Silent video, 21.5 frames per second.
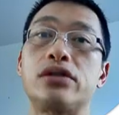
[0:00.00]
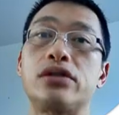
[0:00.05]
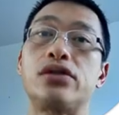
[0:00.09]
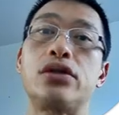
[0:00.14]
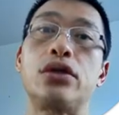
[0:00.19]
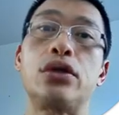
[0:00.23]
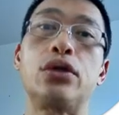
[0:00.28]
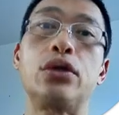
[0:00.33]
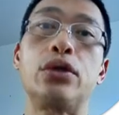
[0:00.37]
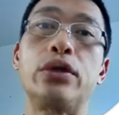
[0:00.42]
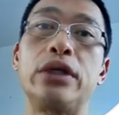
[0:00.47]

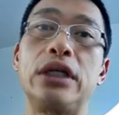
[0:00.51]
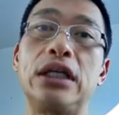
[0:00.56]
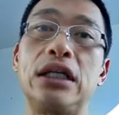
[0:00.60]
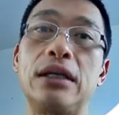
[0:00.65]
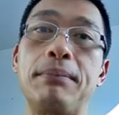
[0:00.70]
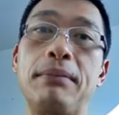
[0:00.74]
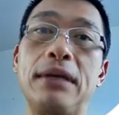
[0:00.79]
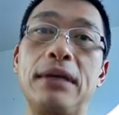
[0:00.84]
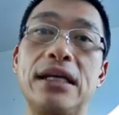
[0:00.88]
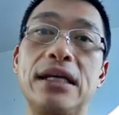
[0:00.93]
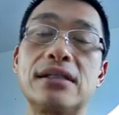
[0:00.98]
So in
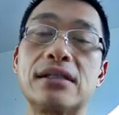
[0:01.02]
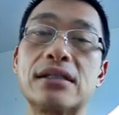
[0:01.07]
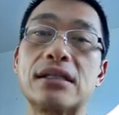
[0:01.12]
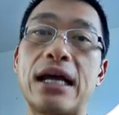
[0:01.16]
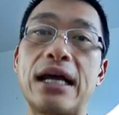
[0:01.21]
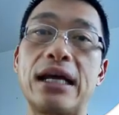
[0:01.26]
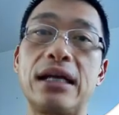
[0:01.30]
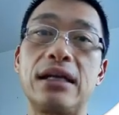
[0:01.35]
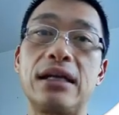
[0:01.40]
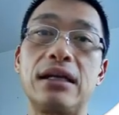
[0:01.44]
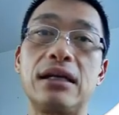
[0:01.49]
a place
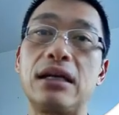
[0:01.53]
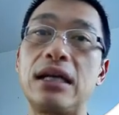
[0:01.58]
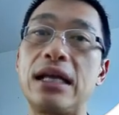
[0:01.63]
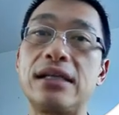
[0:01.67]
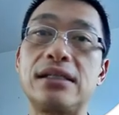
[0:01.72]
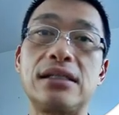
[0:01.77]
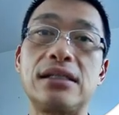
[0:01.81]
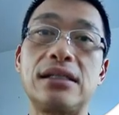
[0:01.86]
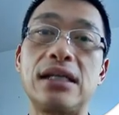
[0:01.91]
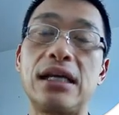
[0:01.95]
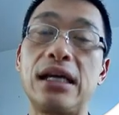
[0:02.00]
like,
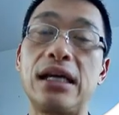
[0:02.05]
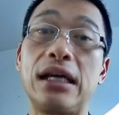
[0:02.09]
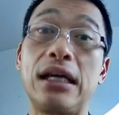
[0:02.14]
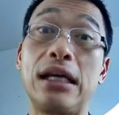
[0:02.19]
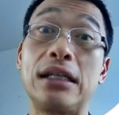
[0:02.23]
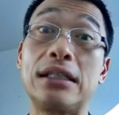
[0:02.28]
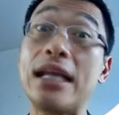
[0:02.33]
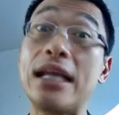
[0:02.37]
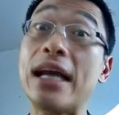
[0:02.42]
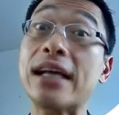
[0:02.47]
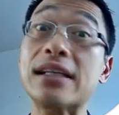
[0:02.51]
let's
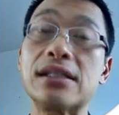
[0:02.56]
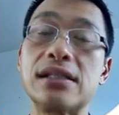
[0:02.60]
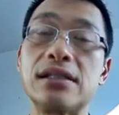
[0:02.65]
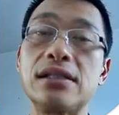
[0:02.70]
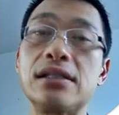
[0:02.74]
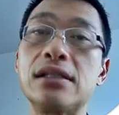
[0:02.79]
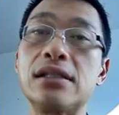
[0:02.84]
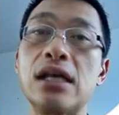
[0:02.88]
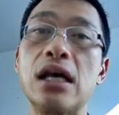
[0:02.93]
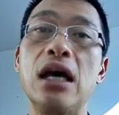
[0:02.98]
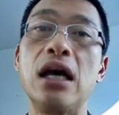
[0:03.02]
say,
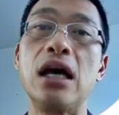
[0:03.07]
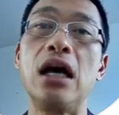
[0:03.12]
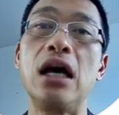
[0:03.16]
Texas,